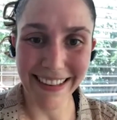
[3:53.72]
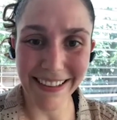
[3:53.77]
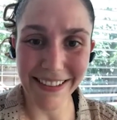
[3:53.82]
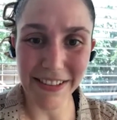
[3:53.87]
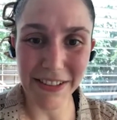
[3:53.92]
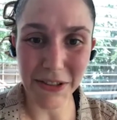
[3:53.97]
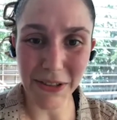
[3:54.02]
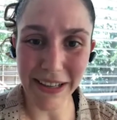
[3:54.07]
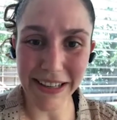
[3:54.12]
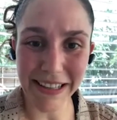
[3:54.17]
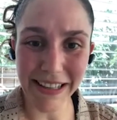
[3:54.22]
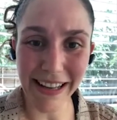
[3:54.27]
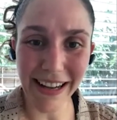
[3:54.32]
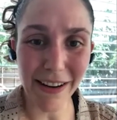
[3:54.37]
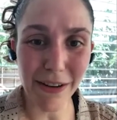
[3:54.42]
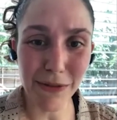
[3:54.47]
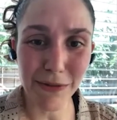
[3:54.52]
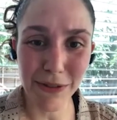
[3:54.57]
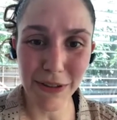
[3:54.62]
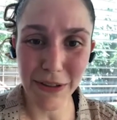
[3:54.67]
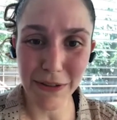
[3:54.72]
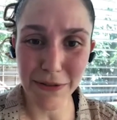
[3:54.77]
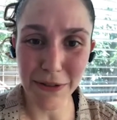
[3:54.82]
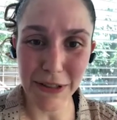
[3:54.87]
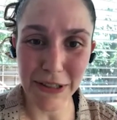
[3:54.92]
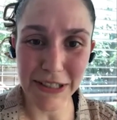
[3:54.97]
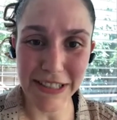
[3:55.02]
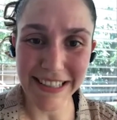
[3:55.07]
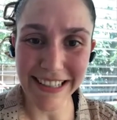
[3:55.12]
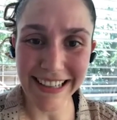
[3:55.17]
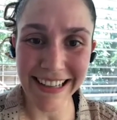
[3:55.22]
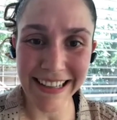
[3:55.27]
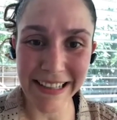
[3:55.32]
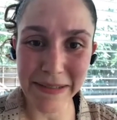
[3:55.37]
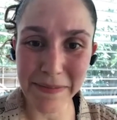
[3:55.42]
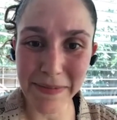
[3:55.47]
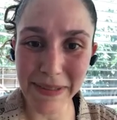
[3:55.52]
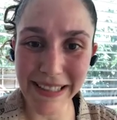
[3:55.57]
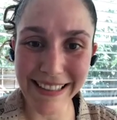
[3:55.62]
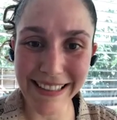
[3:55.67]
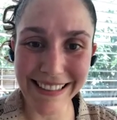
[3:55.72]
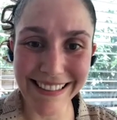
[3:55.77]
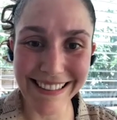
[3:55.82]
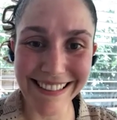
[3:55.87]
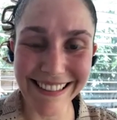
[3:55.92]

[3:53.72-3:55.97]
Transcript: trying it out for the first time, and